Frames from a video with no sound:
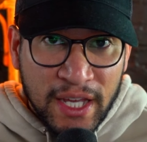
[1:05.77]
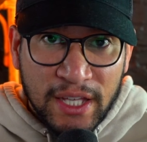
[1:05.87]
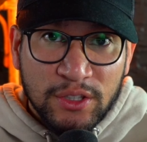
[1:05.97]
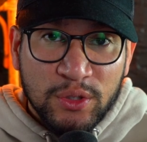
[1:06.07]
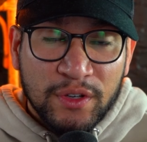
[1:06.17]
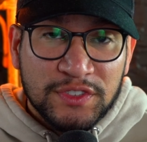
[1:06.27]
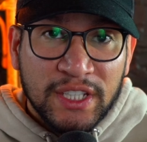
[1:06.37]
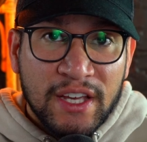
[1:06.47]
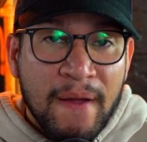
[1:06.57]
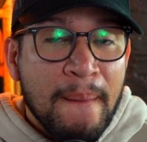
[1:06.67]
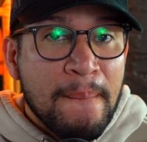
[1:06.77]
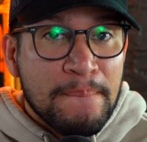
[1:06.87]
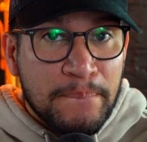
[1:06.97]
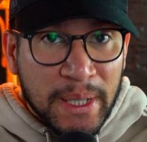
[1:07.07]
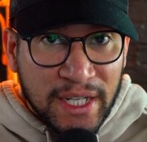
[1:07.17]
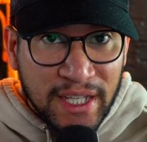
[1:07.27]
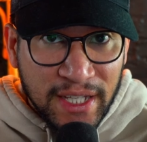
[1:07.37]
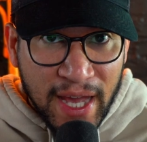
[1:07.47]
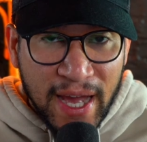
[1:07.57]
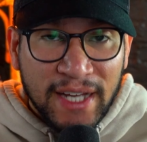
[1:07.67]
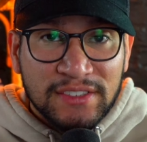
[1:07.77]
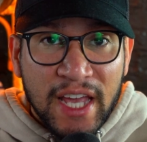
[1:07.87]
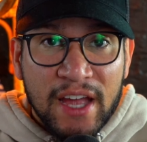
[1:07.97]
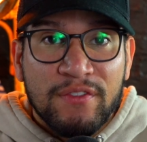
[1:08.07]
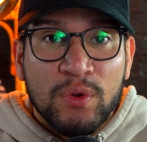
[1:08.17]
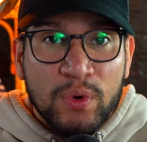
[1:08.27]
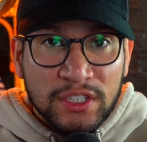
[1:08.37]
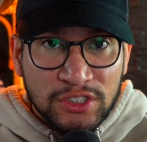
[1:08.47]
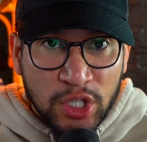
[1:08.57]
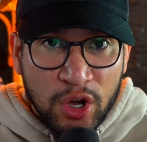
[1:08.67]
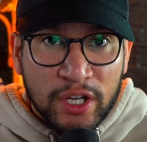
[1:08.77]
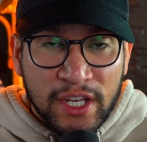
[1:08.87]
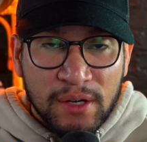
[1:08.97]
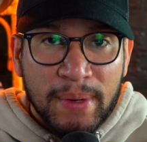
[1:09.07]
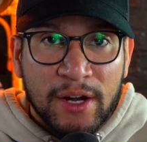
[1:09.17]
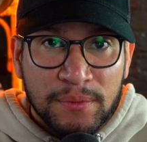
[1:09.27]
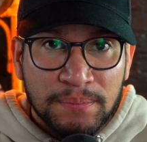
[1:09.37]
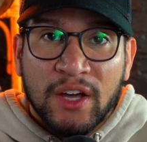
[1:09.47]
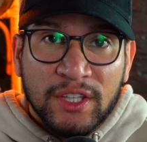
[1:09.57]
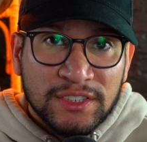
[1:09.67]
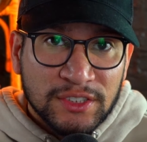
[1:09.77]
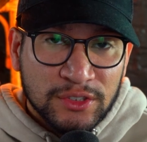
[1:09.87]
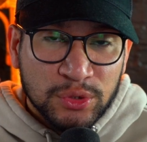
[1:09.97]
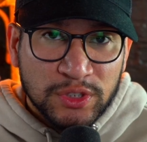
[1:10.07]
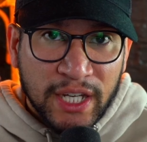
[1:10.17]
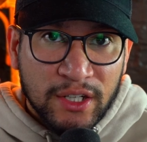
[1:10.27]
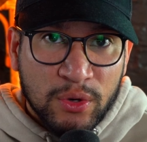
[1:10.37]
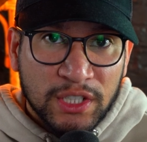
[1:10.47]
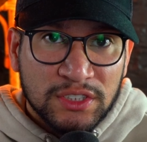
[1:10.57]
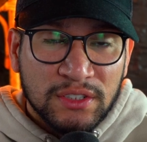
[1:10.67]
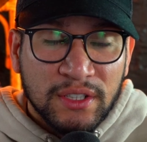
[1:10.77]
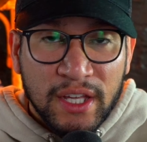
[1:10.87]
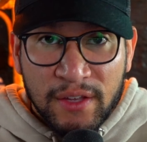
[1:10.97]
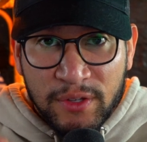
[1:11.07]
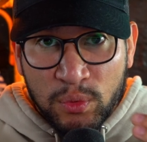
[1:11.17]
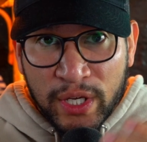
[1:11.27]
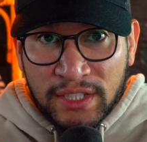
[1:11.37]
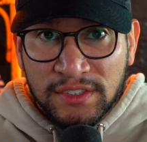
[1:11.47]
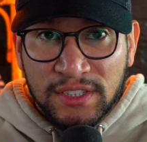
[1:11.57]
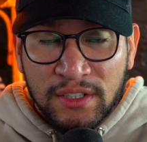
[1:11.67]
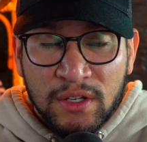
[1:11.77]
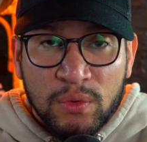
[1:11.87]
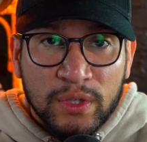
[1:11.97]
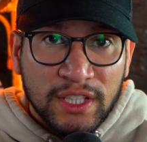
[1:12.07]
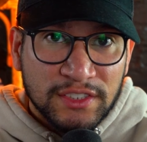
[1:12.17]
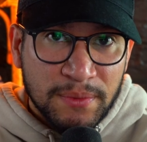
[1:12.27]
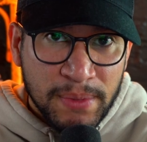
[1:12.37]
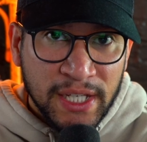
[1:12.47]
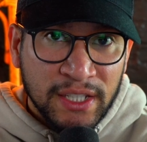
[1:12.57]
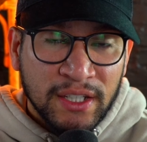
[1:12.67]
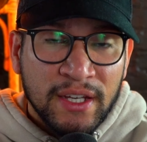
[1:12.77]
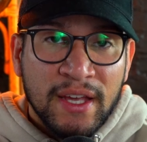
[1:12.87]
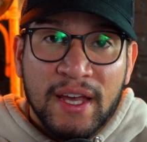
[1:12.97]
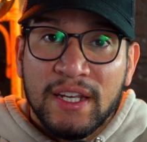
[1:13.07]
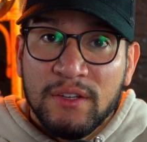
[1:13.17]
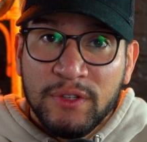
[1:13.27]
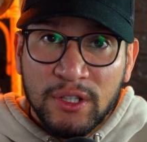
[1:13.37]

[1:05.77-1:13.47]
in the UFC. But he has everyone talking about him. Now, this is a two-sided question. If he wins, what does it mean? And if he